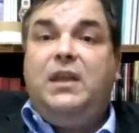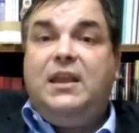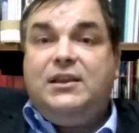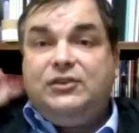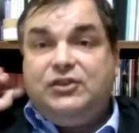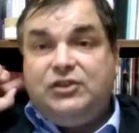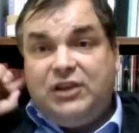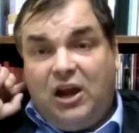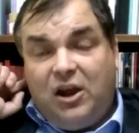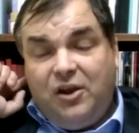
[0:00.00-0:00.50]

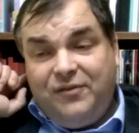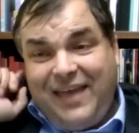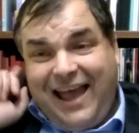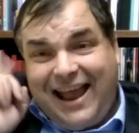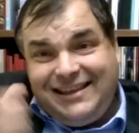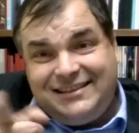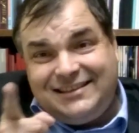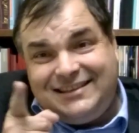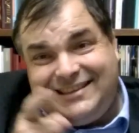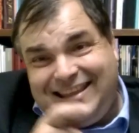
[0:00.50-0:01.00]
So
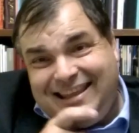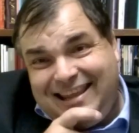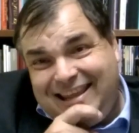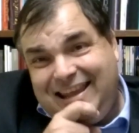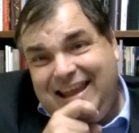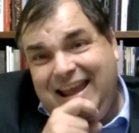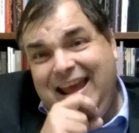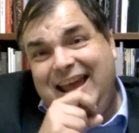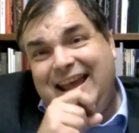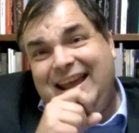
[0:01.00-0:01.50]
that's
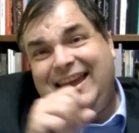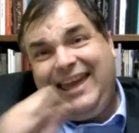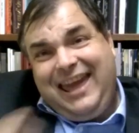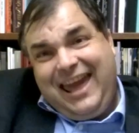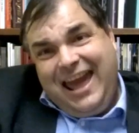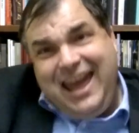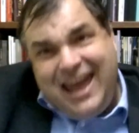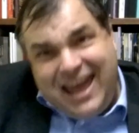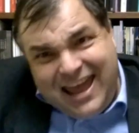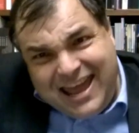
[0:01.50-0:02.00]
the
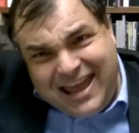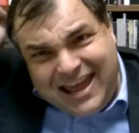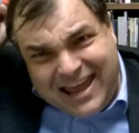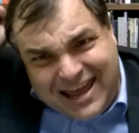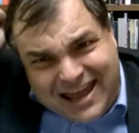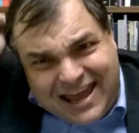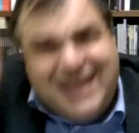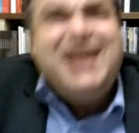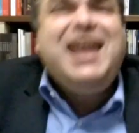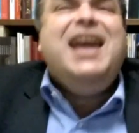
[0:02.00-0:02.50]

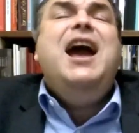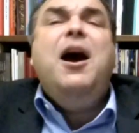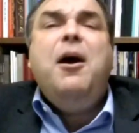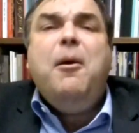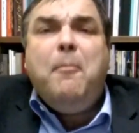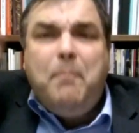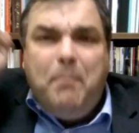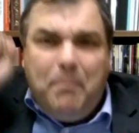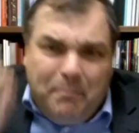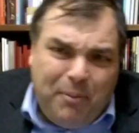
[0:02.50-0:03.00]
key
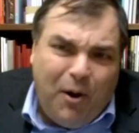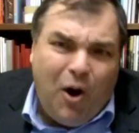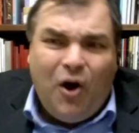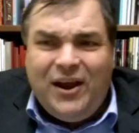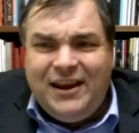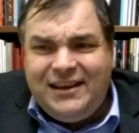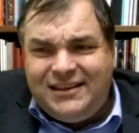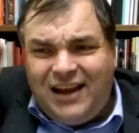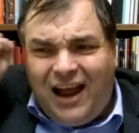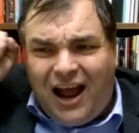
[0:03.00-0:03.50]

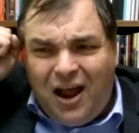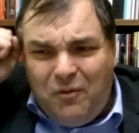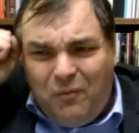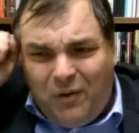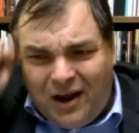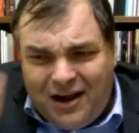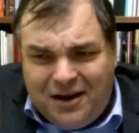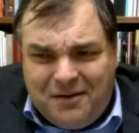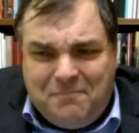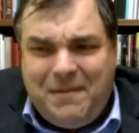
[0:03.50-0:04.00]
point I
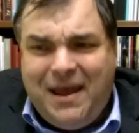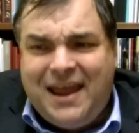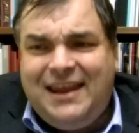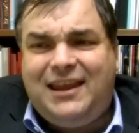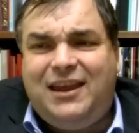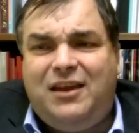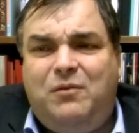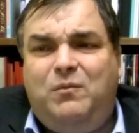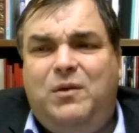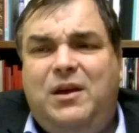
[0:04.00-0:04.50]
want to
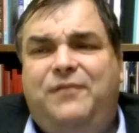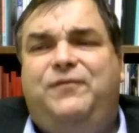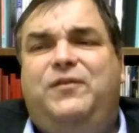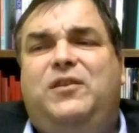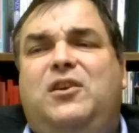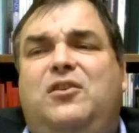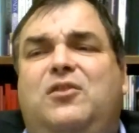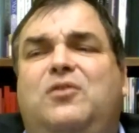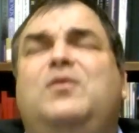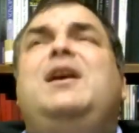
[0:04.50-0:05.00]
make it with
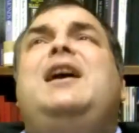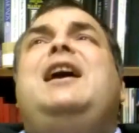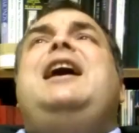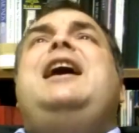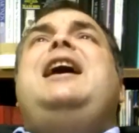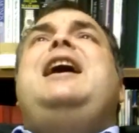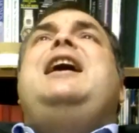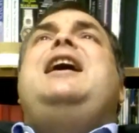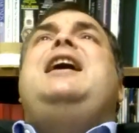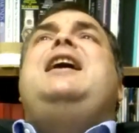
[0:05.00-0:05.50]
you.
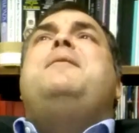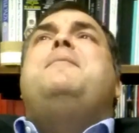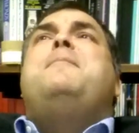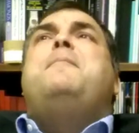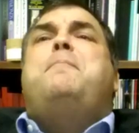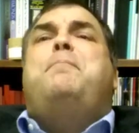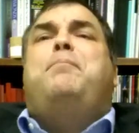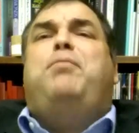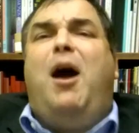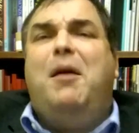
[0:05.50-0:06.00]

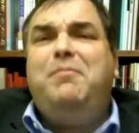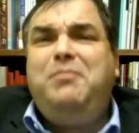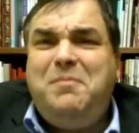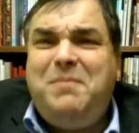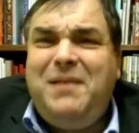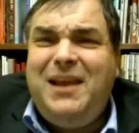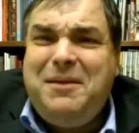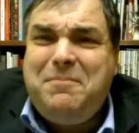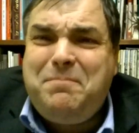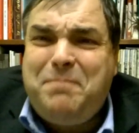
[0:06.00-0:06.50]

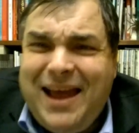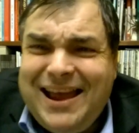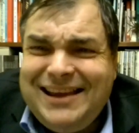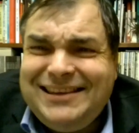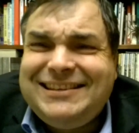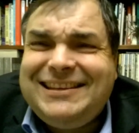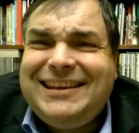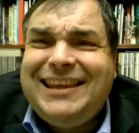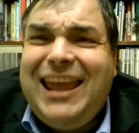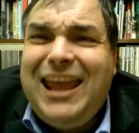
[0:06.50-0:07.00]
Probably
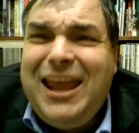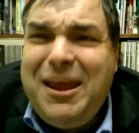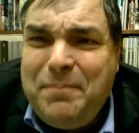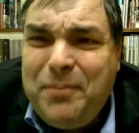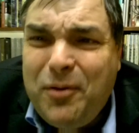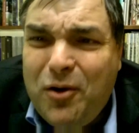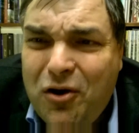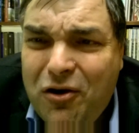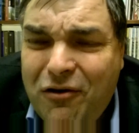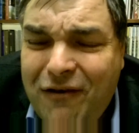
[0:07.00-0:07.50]
best keep
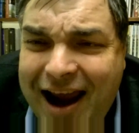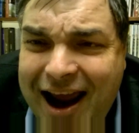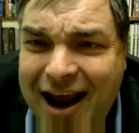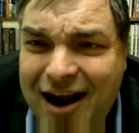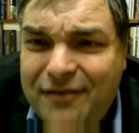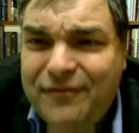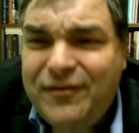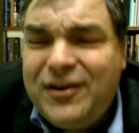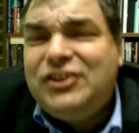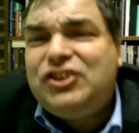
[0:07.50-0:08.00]
her out
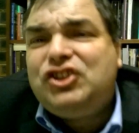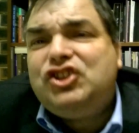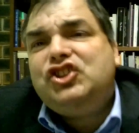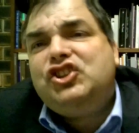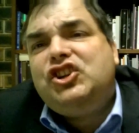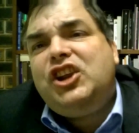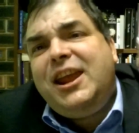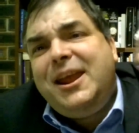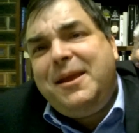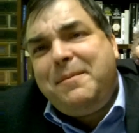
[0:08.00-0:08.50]
of it.
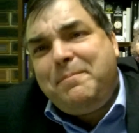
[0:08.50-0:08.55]
She